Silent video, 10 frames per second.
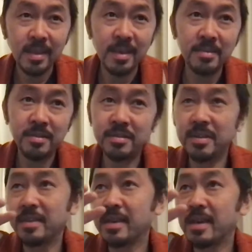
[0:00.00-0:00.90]
And
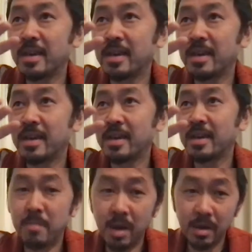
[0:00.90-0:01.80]
underneath that, it had
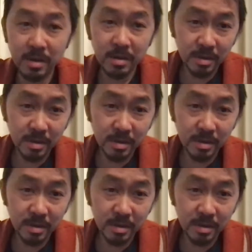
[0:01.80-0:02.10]
monitors